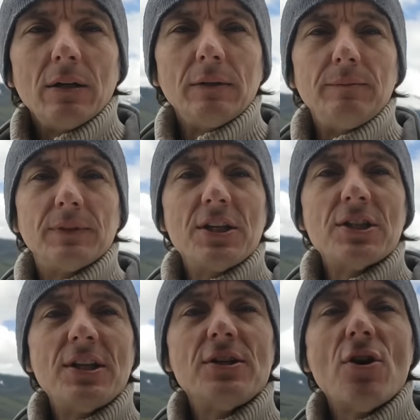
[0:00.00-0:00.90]
um,
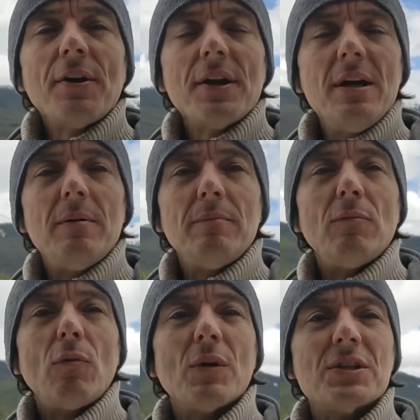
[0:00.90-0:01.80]
this did not
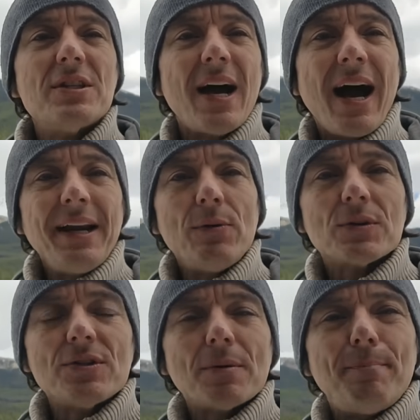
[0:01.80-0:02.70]
um, was honey
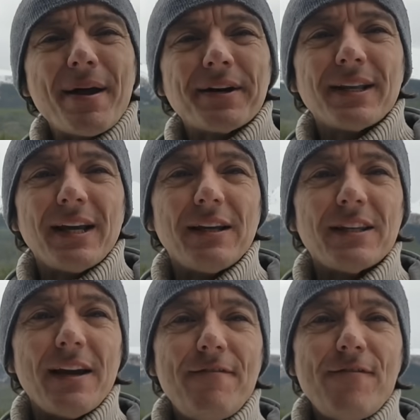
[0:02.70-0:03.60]
was not better than
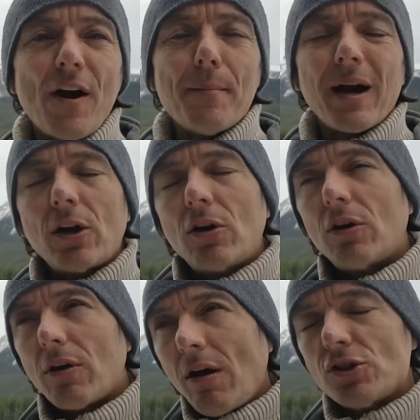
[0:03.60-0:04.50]
the
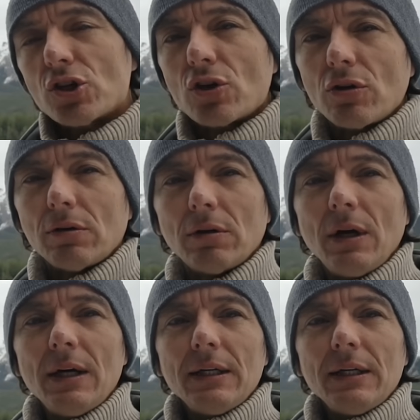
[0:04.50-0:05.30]
pharmacological